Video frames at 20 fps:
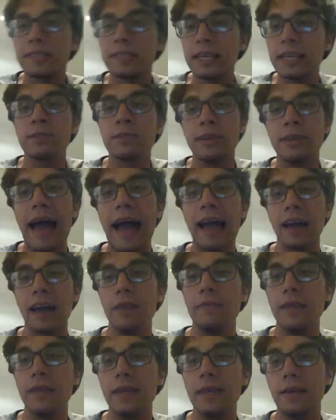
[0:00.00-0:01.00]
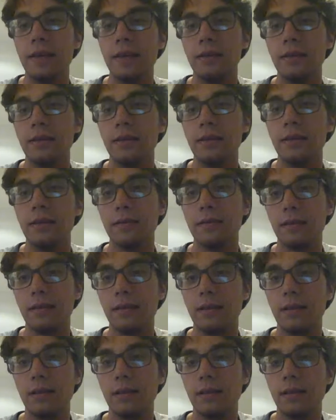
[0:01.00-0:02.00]
these teams are not going to be
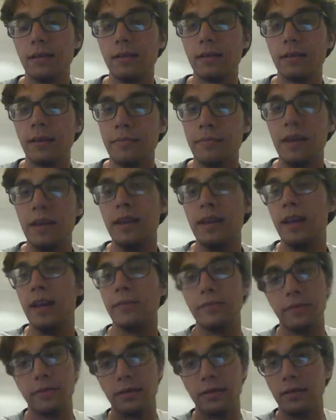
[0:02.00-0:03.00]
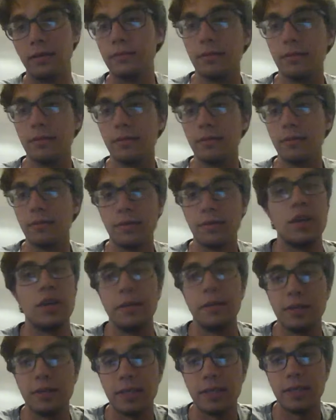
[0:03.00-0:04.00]
competing for the Champions
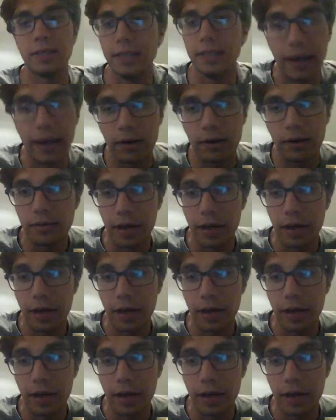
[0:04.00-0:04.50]
League title.